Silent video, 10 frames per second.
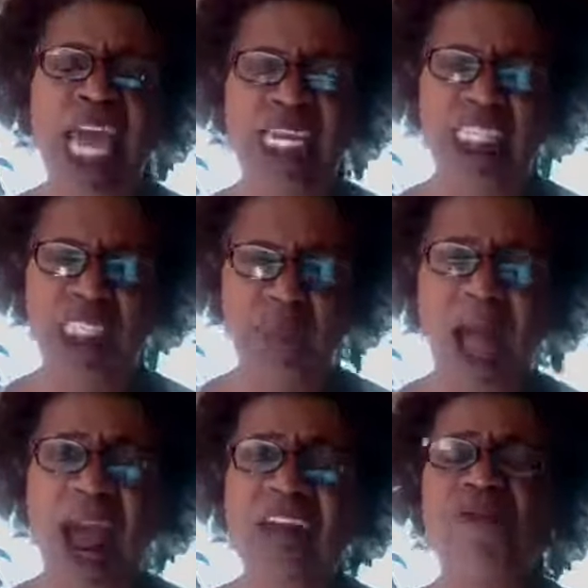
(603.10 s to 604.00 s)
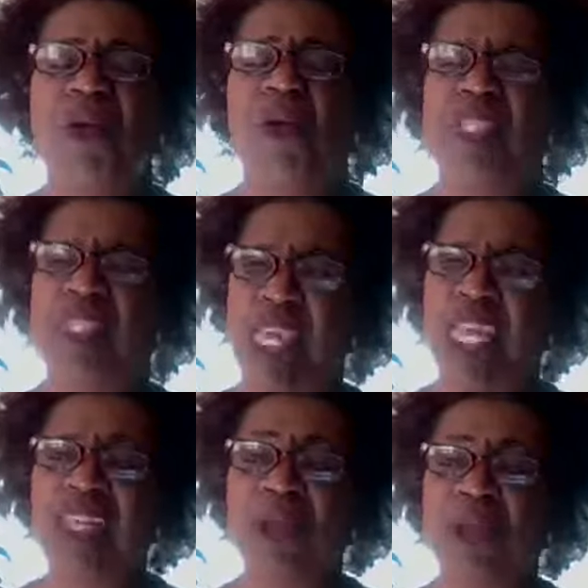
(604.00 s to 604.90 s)
and inspired from
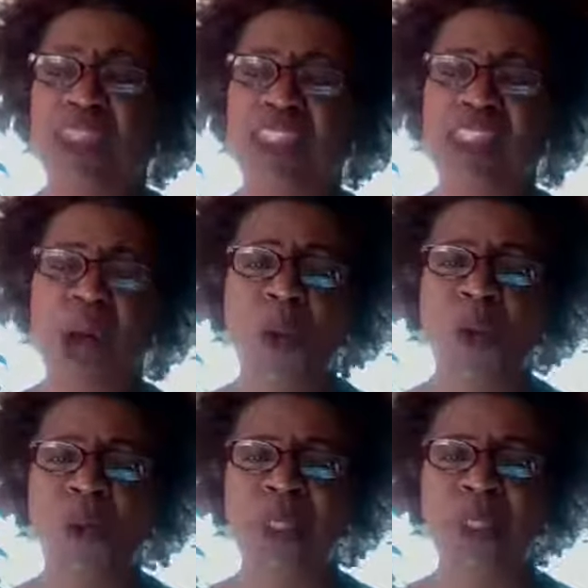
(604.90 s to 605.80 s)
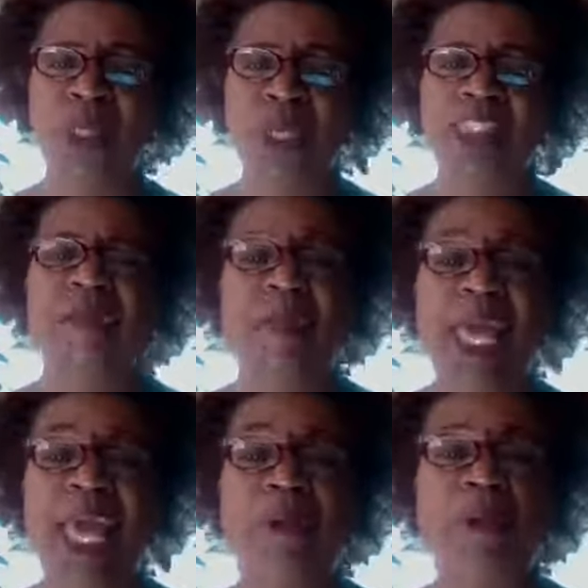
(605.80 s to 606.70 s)
within your soul to be
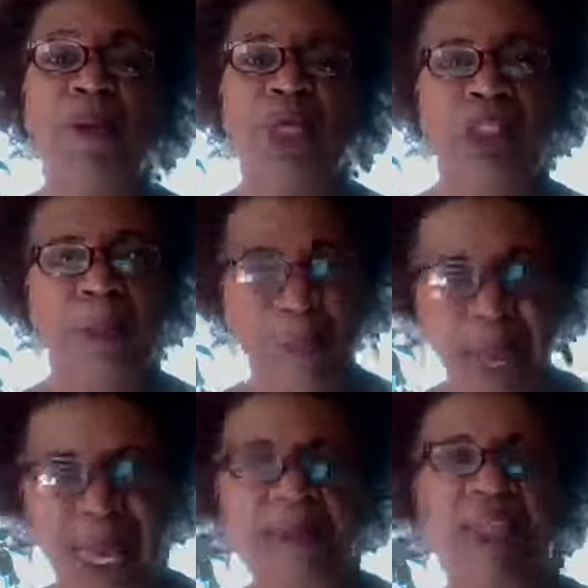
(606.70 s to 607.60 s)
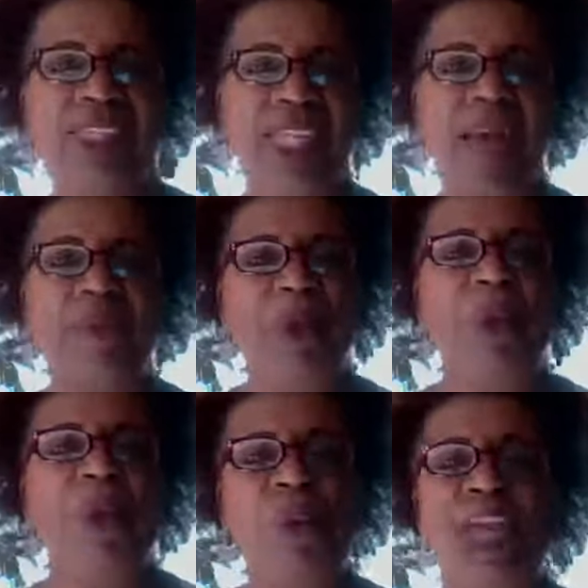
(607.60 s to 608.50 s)
able to baby step
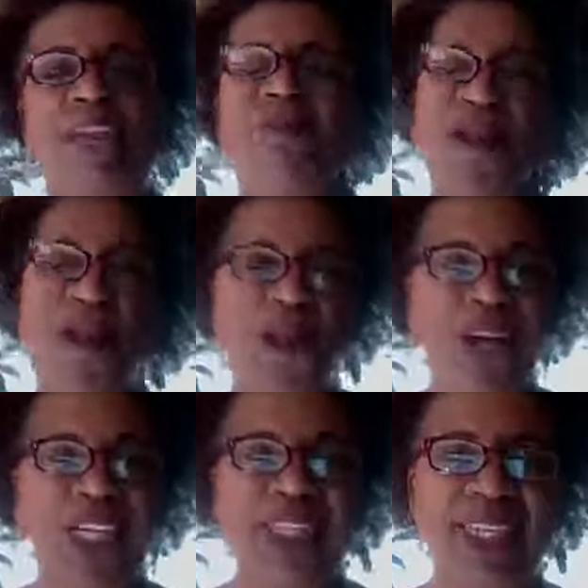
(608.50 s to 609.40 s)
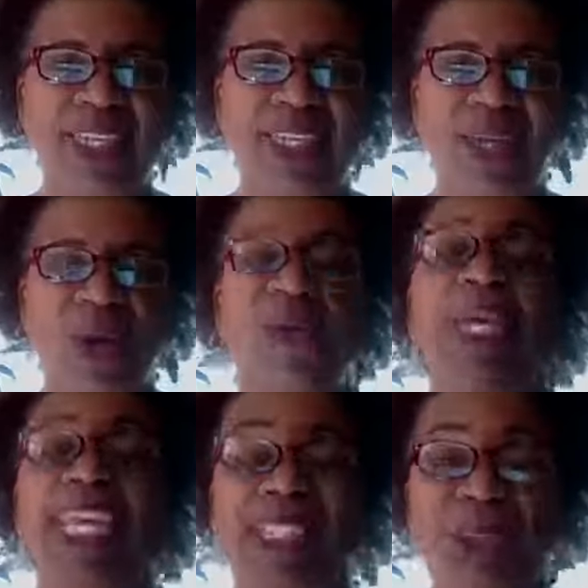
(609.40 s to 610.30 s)
your way forward. We
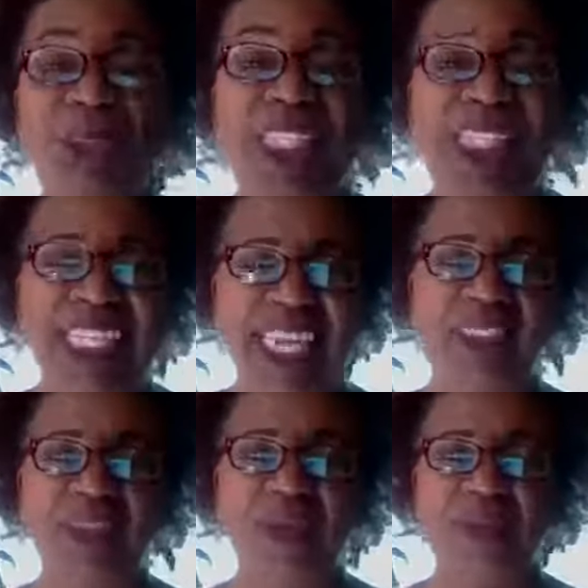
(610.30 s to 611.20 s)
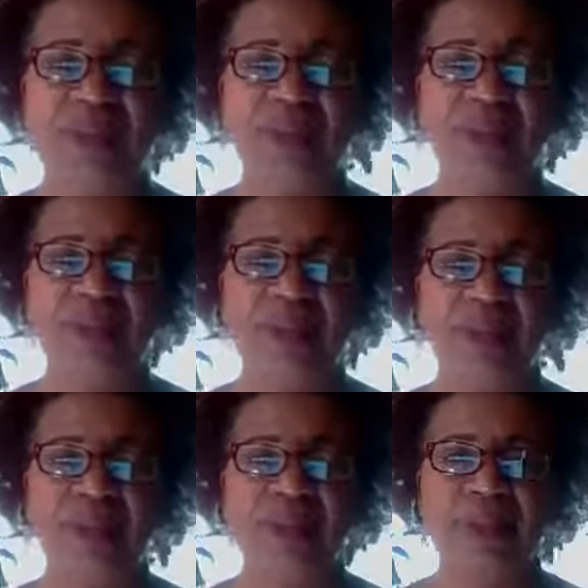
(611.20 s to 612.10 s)
can do this together.
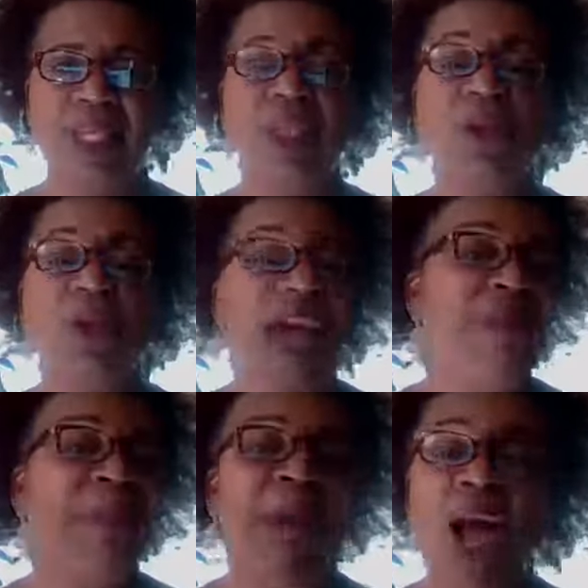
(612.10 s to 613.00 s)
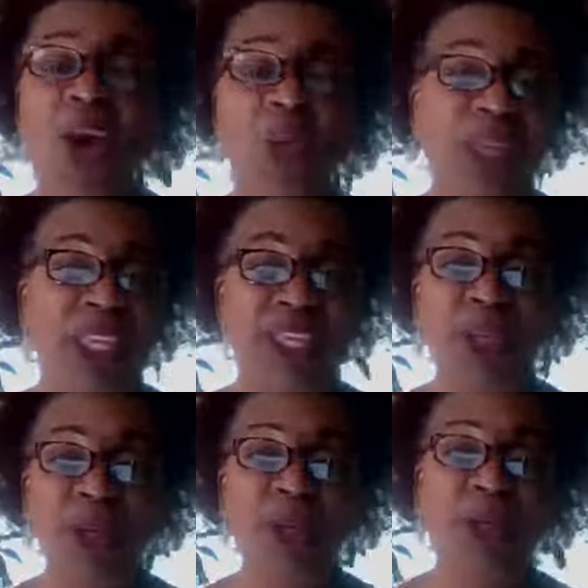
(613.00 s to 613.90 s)
You have the power within
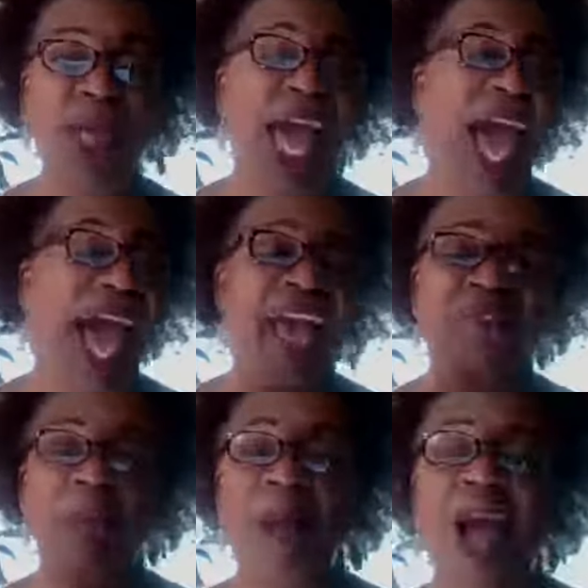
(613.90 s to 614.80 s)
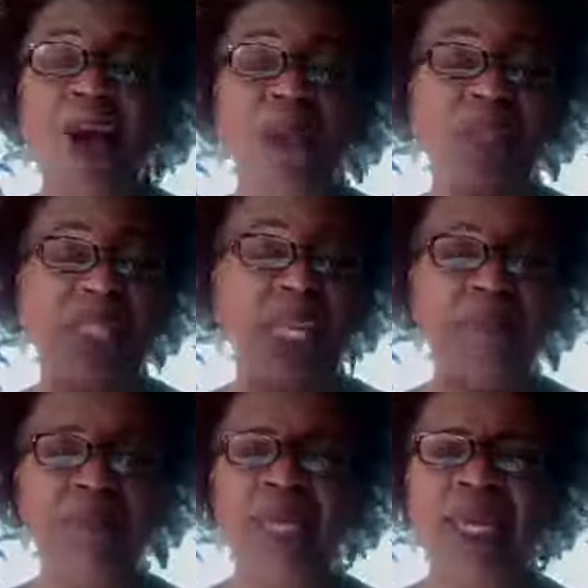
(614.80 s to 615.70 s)
you. I have the power
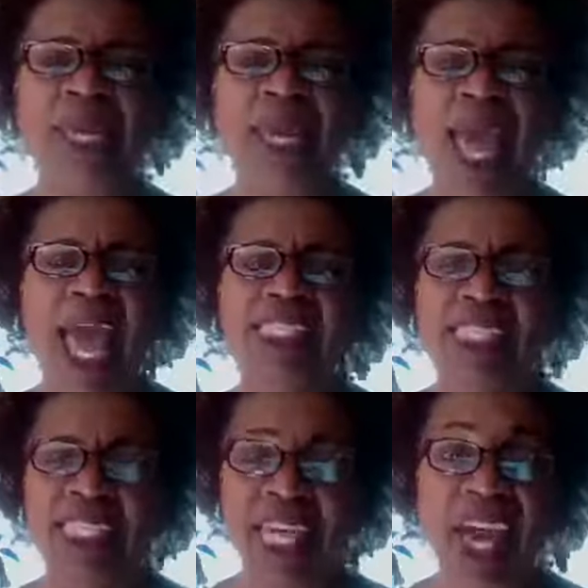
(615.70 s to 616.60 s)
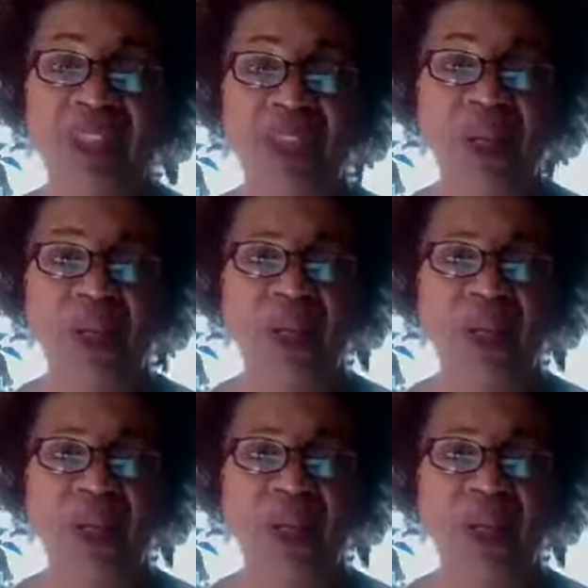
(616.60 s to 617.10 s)
within me. And together,